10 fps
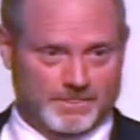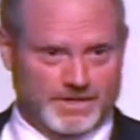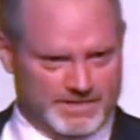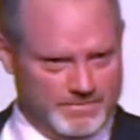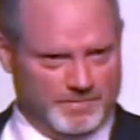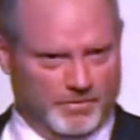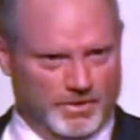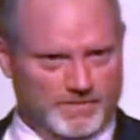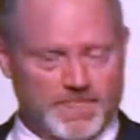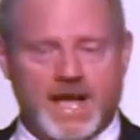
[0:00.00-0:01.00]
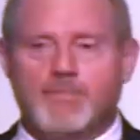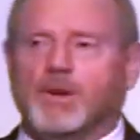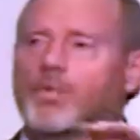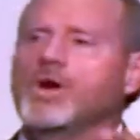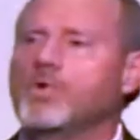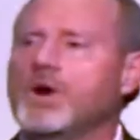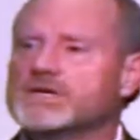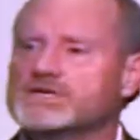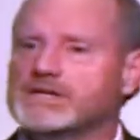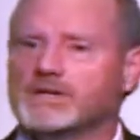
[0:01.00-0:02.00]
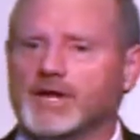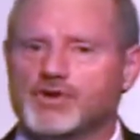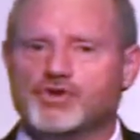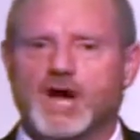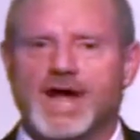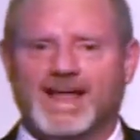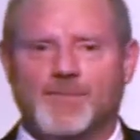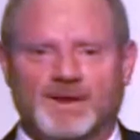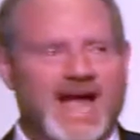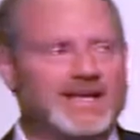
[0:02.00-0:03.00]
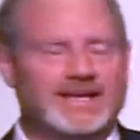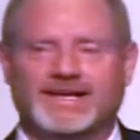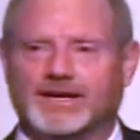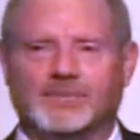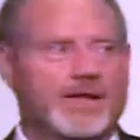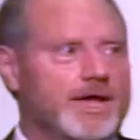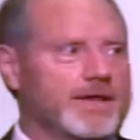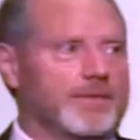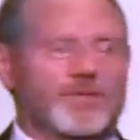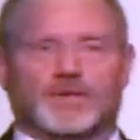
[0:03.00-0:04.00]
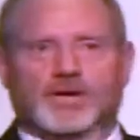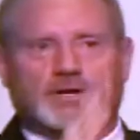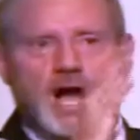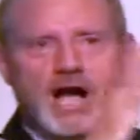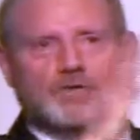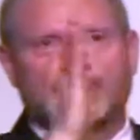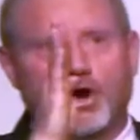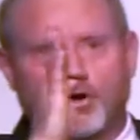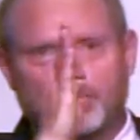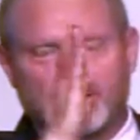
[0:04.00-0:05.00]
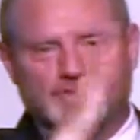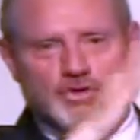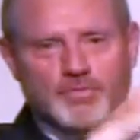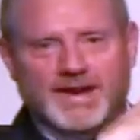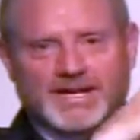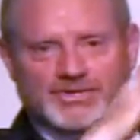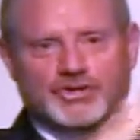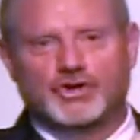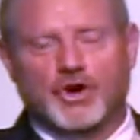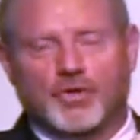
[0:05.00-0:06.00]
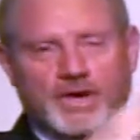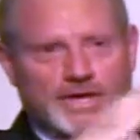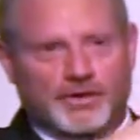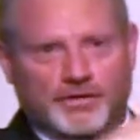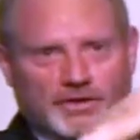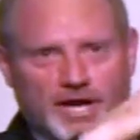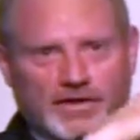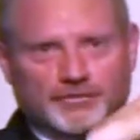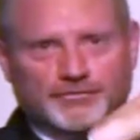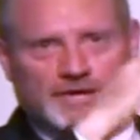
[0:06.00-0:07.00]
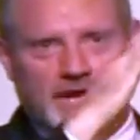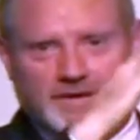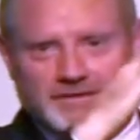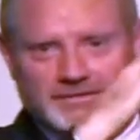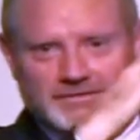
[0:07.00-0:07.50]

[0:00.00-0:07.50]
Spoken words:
See my point? But where was it that you got? I mean, I could get them. The clock would go. It'd be 2 minutes, and you know the clock goes tick.